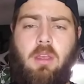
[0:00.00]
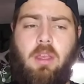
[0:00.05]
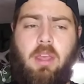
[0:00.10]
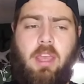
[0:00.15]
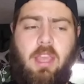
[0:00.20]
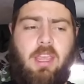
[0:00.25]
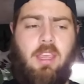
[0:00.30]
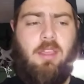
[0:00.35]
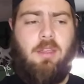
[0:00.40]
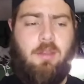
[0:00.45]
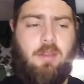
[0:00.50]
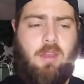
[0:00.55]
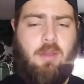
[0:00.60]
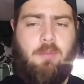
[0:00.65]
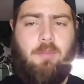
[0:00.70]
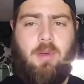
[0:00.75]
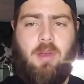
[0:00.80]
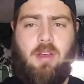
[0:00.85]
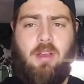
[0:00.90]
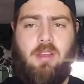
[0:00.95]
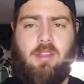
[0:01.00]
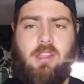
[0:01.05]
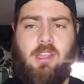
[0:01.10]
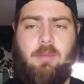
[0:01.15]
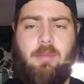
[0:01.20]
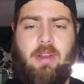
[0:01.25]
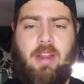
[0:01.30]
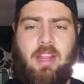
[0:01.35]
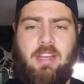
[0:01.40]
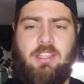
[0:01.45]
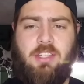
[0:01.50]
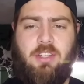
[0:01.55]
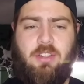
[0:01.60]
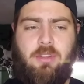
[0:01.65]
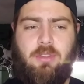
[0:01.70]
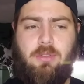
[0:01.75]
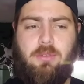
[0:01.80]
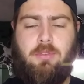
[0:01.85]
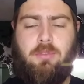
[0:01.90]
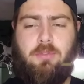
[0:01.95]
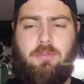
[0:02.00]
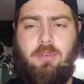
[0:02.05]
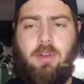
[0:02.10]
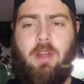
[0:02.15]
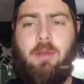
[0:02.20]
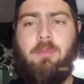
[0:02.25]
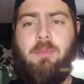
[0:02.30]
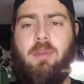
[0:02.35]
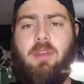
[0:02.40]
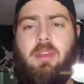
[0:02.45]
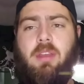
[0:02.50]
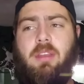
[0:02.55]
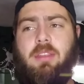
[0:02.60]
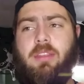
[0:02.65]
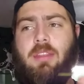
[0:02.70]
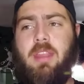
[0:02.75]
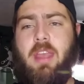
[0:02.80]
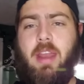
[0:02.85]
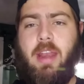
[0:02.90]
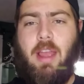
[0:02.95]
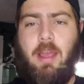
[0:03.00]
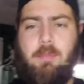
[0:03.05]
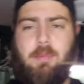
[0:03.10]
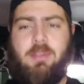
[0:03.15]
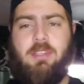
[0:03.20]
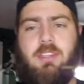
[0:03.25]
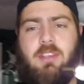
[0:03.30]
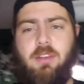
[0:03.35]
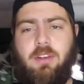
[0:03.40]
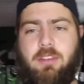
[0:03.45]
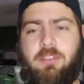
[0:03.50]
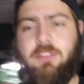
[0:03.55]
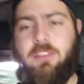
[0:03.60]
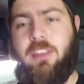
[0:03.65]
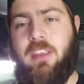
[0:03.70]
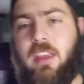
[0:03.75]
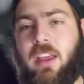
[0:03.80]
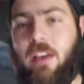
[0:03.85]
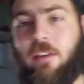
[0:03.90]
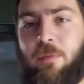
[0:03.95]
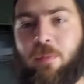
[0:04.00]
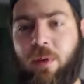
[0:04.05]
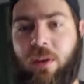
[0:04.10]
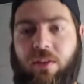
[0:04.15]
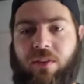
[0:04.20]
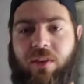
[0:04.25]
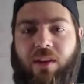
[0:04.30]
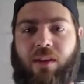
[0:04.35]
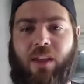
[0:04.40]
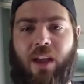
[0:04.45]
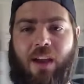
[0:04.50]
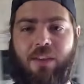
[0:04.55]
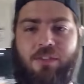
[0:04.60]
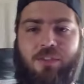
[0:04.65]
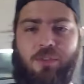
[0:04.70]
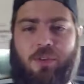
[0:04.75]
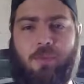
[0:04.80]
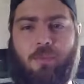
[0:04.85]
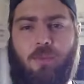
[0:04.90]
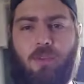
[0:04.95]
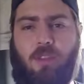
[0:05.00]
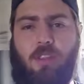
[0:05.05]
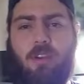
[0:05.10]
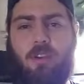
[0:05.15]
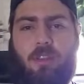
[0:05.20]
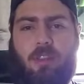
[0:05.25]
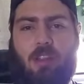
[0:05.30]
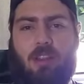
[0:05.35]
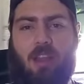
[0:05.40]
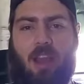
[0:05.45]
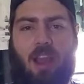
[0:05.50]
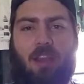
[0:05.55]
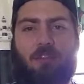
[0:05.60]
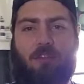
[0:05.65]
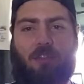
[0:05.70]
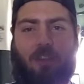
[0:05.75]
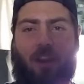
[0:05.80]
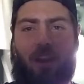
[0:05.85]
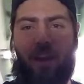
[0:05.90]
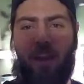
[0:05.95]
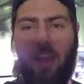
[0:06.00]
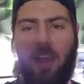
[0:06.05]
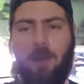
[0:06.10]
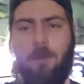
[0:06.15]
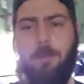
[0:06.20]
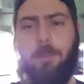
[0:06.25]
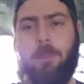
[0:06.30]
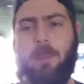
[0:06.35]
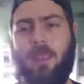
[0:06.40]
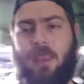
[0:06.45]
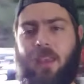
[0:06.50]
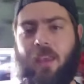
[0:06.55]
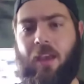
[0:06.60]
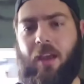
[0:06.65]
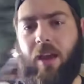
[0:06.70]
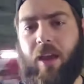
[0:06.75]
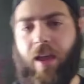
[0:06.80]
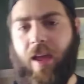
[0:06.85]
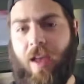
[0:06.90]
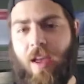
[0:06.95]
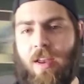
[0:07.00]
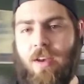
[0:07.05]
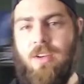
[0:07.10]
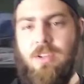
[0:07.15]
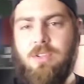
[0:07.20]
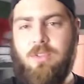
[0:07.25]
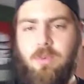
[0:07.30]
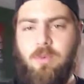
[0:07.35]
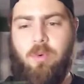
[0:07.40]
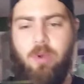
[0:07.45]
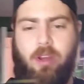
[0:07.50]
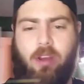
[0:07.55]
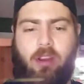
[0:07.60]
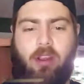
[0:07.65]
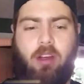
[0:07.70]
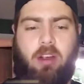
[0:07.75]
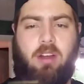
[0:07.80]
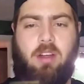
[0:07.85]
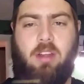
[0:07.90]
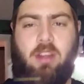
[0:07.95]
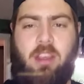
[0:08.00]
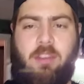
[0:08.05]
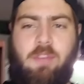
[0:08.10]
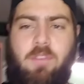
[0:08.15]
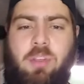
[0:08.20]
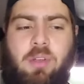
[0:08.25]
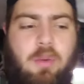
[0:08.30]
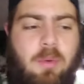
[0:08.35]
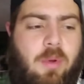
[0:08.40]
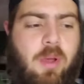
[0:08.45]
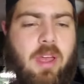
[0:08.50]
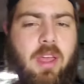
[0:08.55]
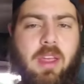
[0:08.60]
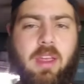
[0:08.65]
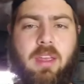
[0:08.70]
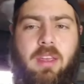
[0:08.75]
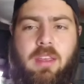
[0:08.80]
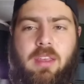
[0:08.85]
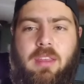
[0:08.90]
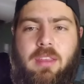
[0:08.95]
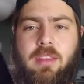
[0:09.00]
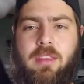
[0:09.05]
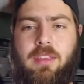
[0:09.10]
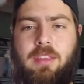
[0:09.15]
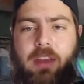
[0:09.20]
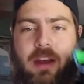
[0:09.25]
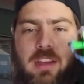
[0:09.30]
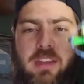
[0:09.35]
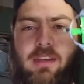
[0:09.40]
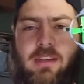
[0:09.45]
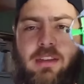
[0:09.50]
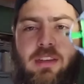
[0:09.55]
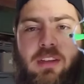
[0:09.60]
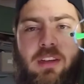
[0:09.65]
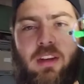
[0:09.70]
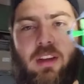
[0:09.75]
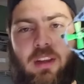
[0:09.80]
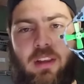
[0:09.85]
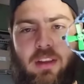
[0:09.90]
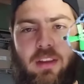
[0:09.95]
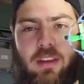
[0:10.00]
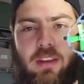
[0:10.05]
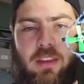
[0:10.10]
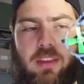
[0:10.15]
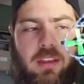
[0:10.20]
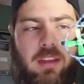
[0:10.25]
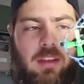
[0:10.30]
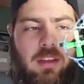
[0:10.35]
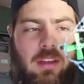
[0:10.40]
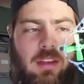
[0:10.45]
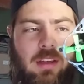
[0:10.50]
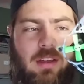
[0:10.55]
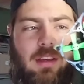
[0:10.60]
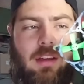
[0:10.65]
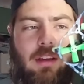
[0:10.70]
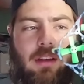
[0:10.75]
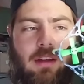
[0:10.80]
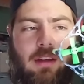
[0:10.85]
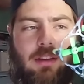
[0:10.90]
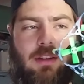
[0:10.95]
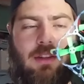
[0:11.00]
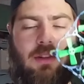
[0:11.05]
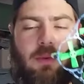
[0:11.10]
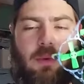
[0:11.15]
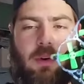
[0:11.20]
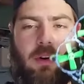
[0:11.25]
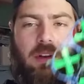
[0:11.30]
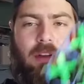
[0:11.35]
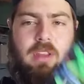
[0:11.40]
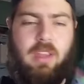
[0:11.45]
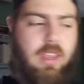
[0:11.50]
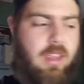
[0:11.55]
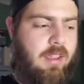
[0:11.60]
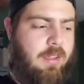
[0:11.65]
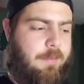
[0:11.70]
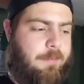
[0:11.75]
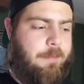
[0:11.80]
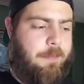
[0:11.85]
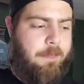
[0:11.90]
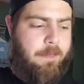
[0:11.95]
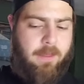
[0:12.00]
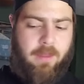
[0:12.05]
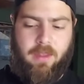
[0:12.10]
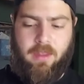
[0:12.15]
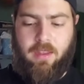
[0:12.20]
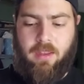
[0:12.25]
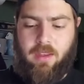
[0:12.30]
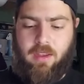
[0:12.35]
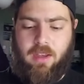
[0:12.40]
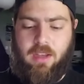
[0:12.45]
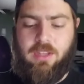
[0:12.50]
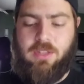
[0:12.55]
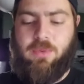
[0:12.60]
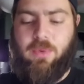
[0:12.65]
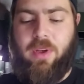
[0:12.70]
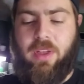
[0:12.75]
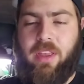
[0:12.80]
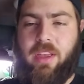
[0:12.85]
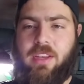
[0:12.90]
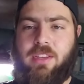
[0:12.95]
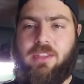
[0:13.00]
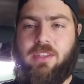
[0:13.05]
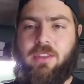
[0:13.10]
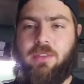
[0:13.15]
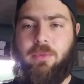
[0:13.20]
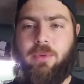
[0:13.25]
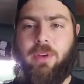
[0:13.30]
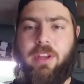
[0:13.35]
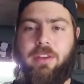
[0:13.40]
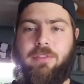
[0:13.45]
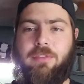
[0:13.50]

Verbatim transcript: Hey, Paul, coming at you from an episode of the FPV live stream. We're literally live right now, and we are giving away this, the Swirlie, as well as three